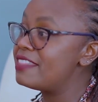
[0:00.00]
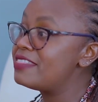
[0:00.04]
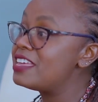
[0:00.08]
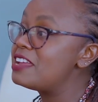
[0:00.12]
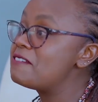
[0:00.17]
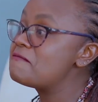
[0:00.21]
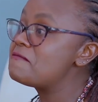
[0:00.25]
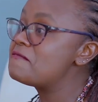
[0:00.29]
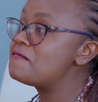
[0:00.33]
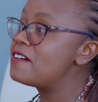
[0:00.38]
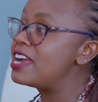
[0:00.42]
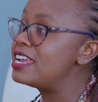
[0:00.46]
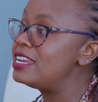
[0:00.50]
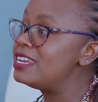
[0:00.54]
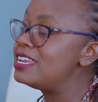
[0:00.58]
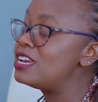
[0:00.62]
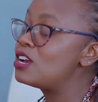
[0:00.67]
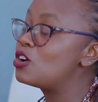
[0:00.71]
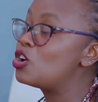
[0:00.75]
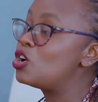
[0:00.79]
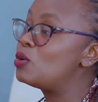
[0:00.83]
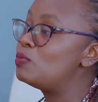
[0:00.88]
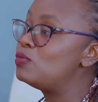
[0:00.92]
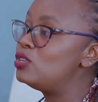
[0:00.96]
and then
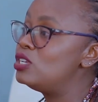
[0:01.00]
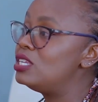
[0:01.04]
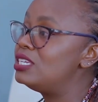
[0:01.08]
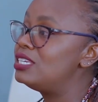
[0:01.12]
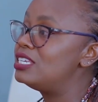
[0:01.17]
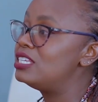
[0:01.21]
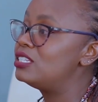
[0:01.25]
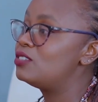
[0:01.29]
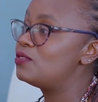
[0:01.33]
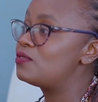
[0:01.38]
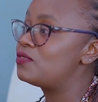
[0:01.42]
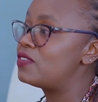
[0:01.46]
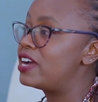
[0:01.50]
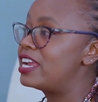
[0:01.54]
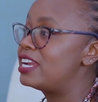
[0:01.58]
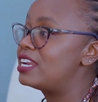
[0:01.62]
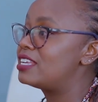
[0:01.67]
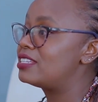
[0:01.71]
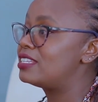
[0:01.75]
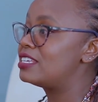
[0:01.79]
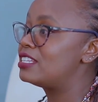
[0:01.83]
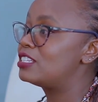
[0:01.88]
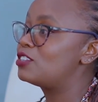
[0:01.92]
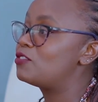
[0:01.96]
finding communities you
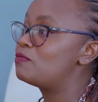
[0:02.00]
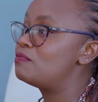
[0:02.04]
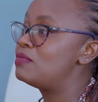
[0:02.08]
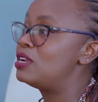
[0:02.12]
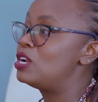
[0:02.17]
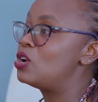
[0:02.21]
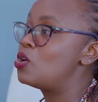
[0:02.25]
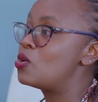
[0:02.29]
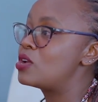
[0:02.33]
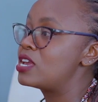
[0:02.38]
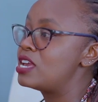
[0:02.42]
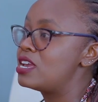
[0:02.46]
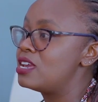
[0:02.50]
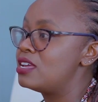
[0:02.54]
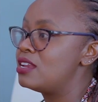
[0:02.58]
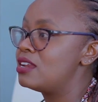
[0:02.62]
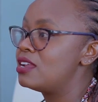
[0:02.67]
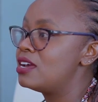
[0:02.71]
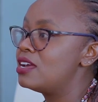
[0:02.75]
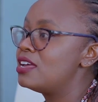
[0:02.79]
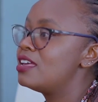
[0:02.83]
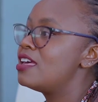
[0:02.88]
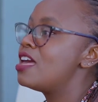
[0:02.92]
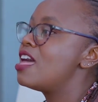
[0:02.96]
find a sense of belonging
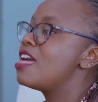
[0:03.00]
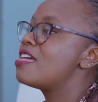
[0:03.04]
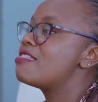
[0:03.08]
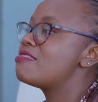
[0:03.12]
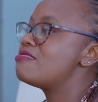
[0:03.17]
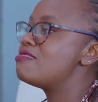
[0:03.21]
in,